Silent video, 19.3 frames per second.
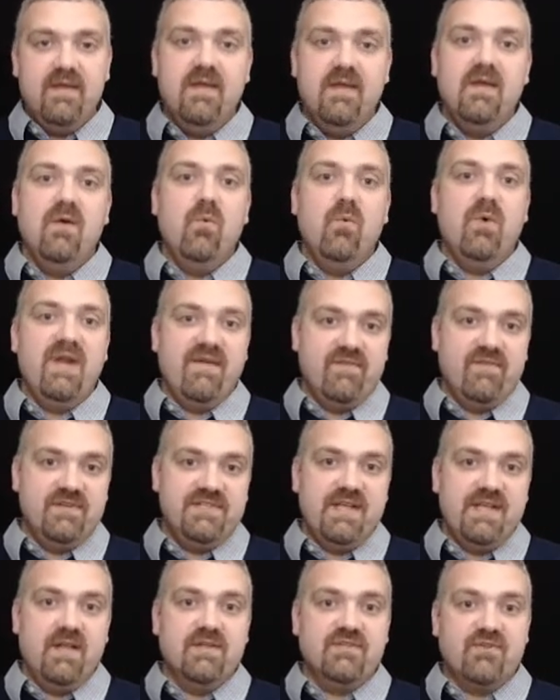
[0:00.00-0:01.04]
whatever
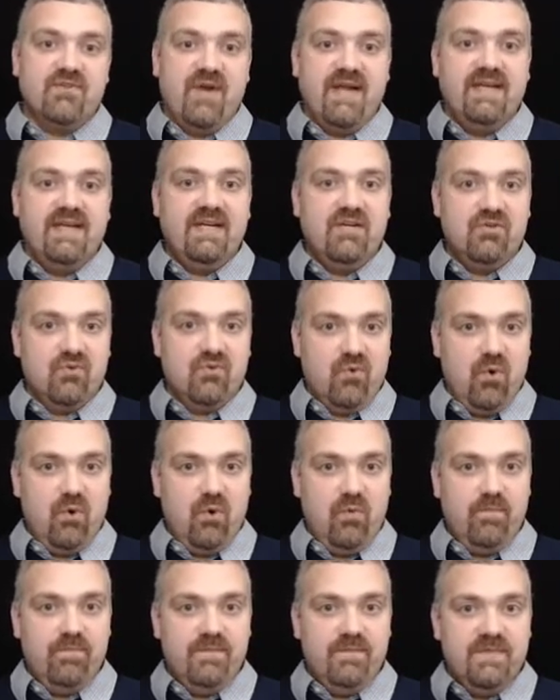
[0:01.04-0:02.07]
cell it's trying to control.
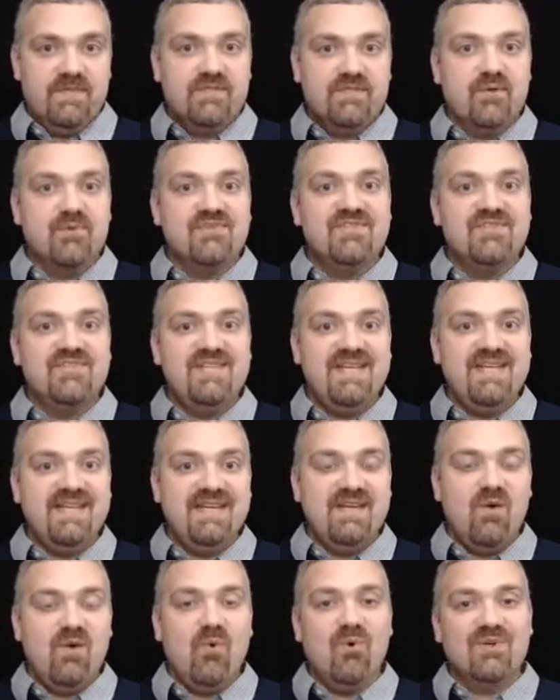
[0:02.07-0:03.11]
So
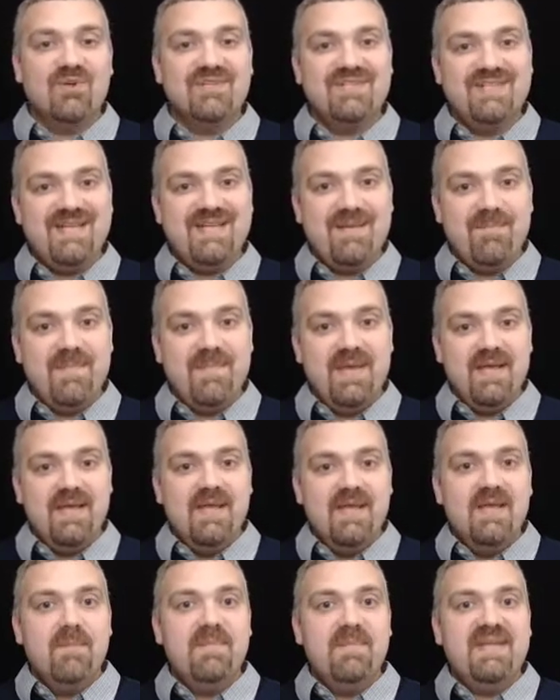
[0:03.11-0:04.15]
syn or sim
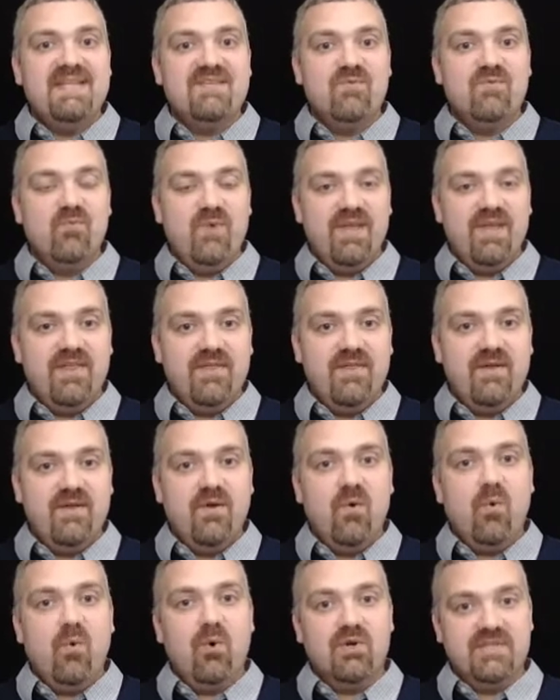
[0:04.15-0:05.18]
means with
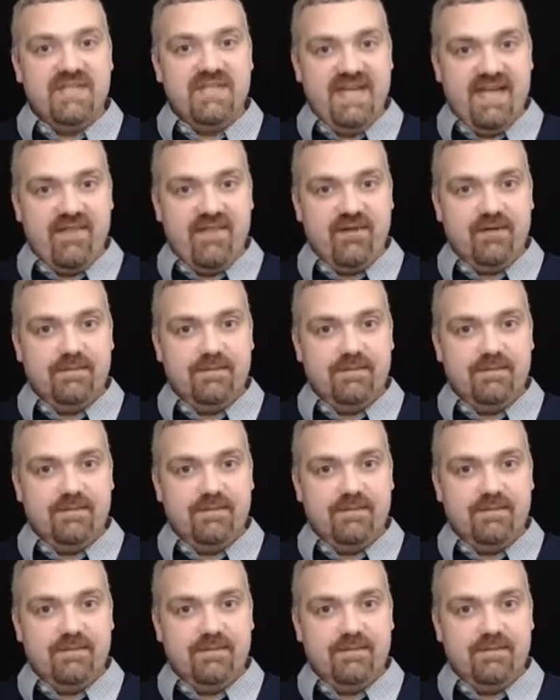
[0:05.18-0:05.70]
or together.